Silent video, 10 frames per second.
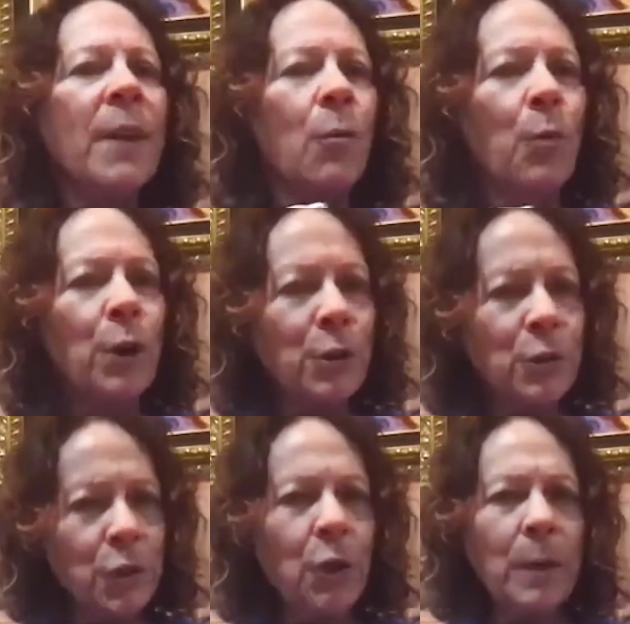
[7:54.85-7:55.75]
What you're
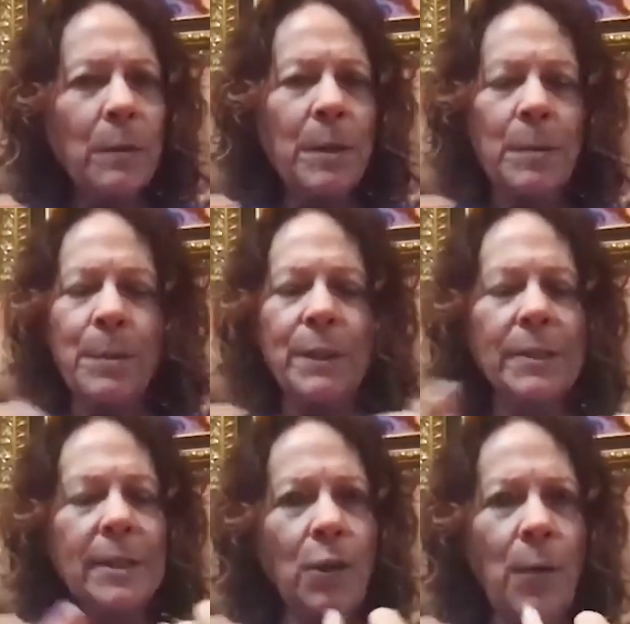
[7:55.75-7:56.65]
showing people is
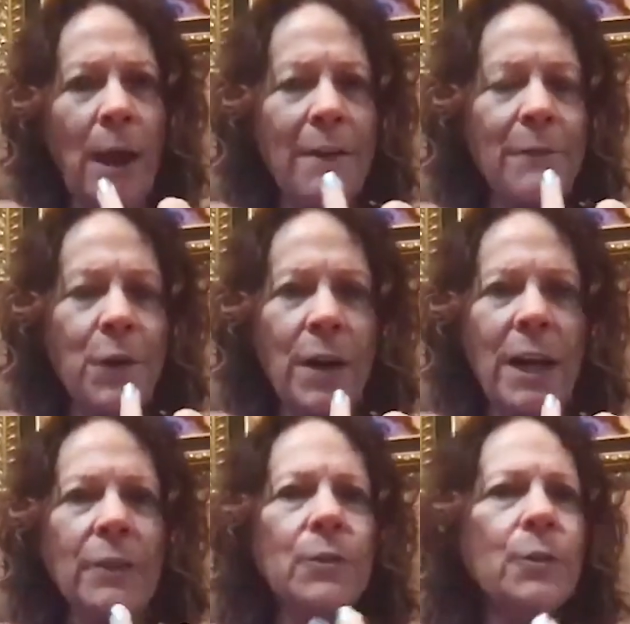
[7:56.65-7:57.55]
that you have their
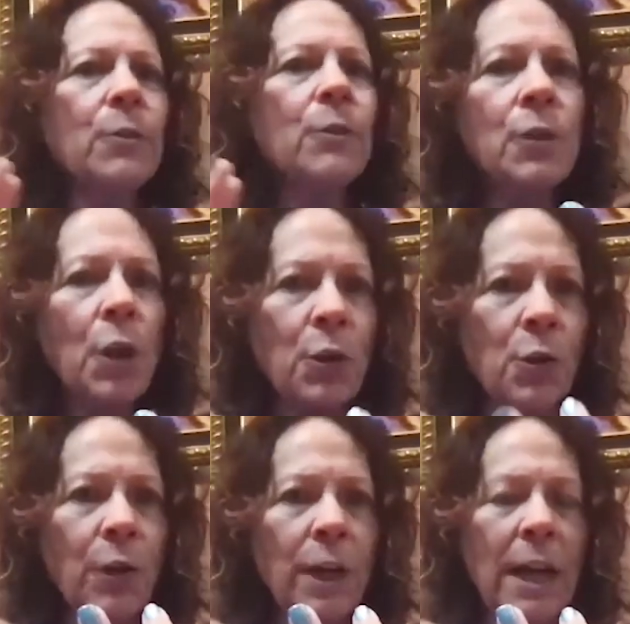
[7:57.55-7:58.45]
answers, you're
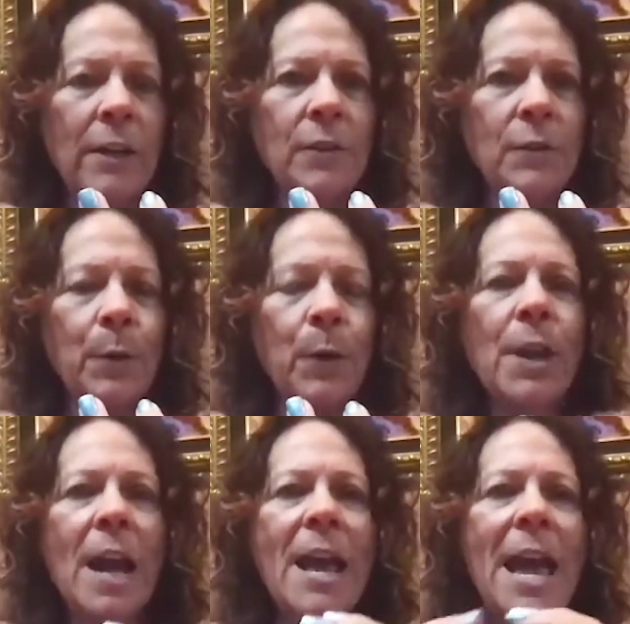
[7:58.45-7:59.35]
an expert.
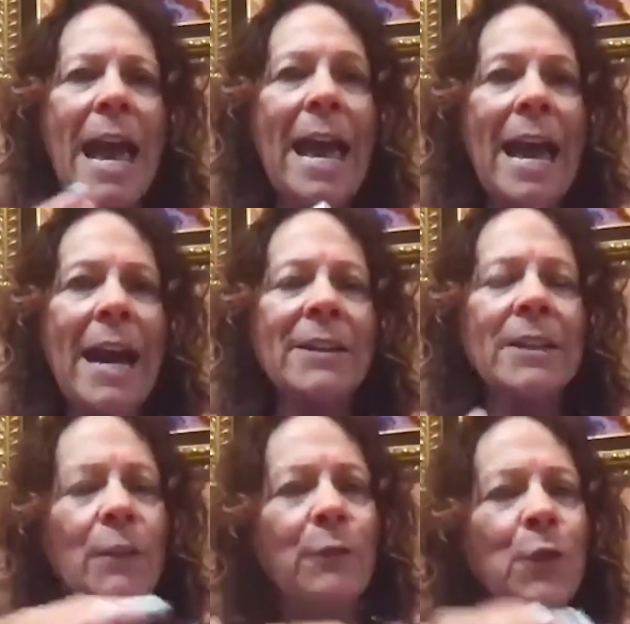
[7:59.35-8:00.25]
And if you